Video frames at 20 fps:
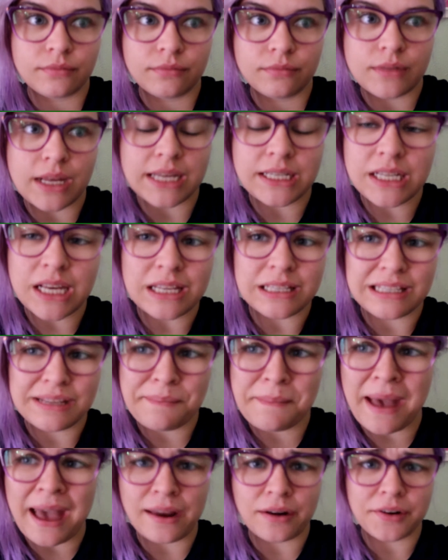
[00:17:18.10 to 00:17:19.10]
it does.
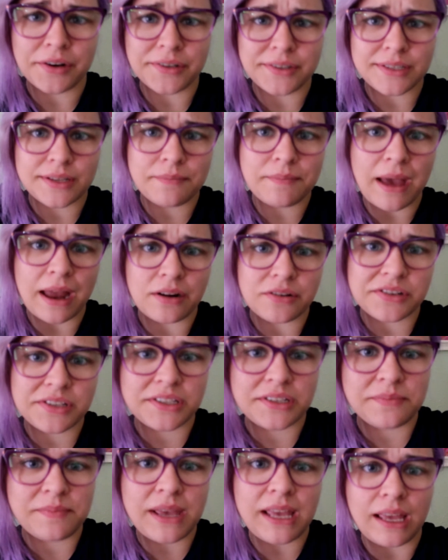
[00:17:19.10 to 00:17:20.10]
It matters
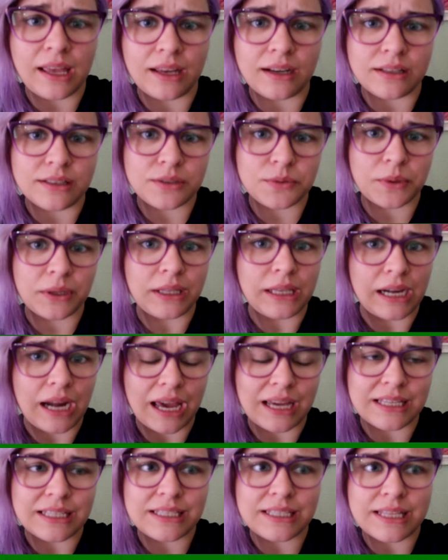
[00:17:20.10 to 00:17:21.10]
to me, and it's really
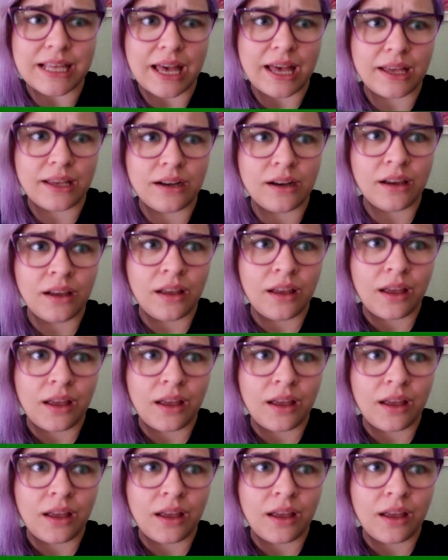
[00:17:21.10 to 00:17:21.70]
nice that